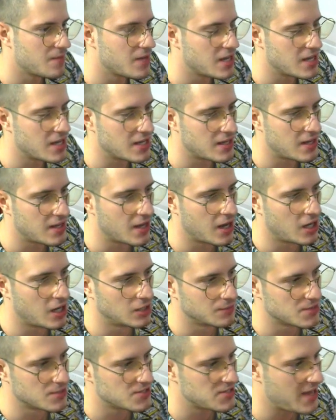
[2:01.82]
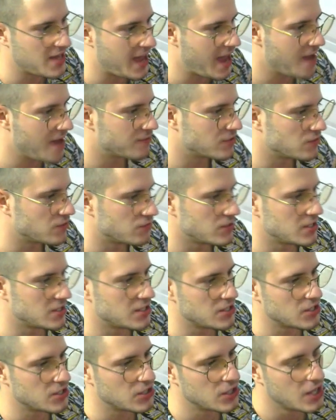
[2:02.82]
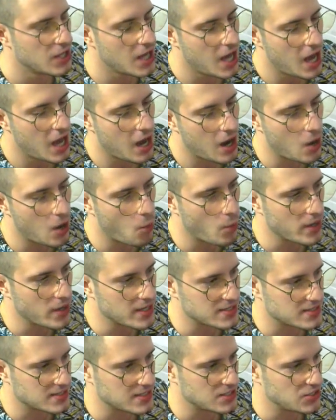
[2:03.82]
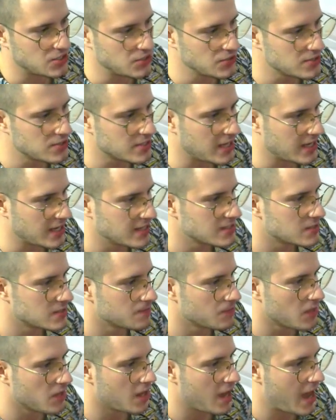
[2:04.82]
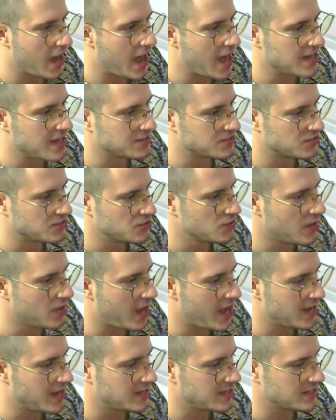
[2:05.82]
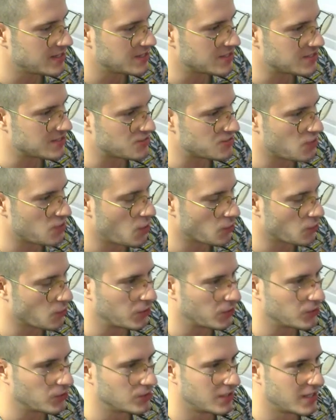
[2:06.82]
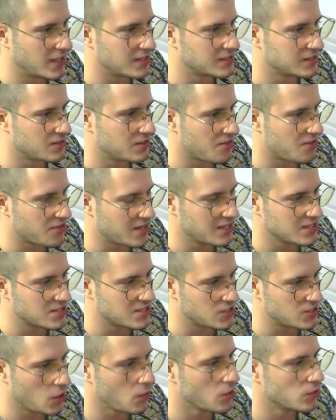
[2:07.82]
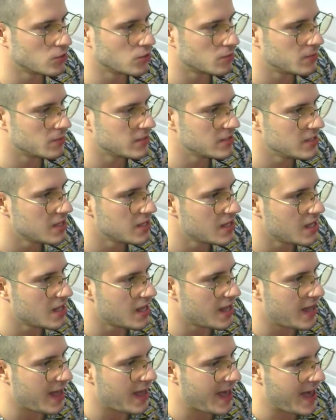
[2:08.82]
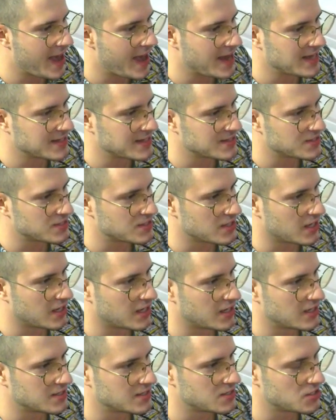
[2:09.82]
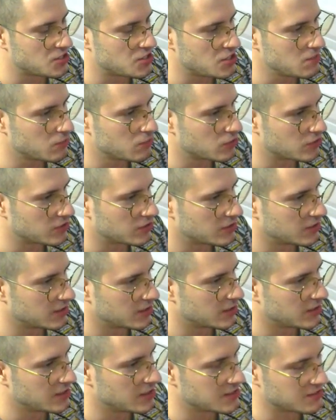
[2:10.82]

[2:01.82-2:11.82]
in almost every video with the new skins. And new Annie is so cool, like the skin is so urban, and the Tiber is